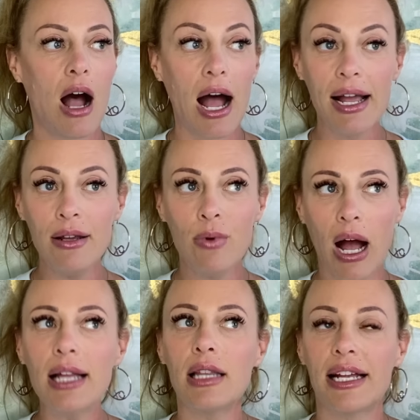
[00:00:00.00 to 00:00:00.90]
I,
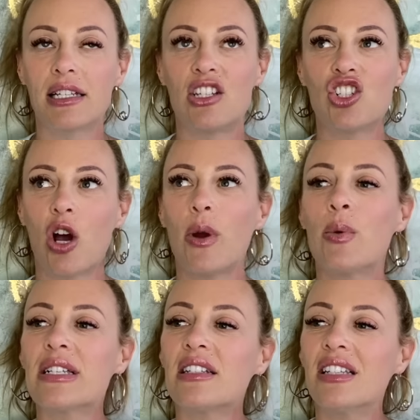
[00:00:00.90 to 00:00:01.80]
I liked the show. It
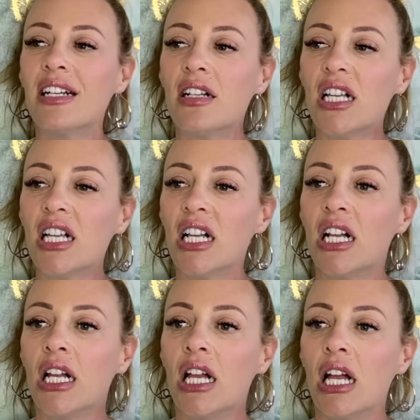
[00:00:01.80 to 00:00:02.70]
was a little,
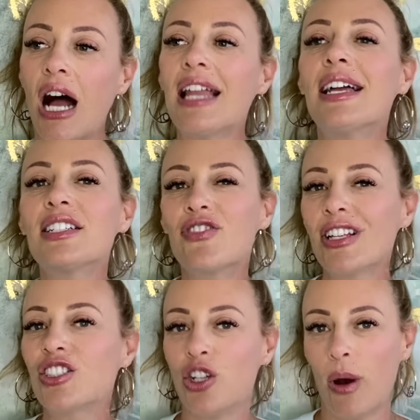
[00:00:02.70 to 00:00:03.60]
I liked it for
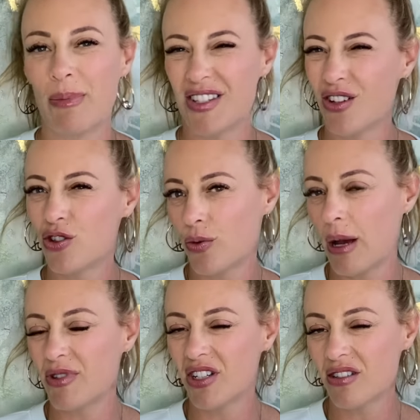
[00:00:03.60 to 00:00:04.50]
like two episodes, three
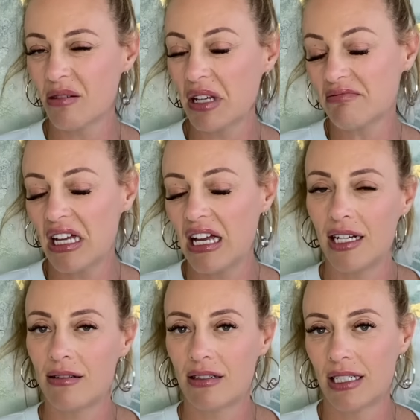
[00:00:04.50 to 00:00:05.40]
episodes. And I'm like, eh,
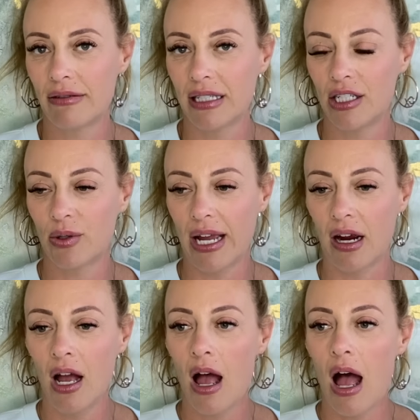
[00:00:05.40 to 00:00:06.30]
I really don't care.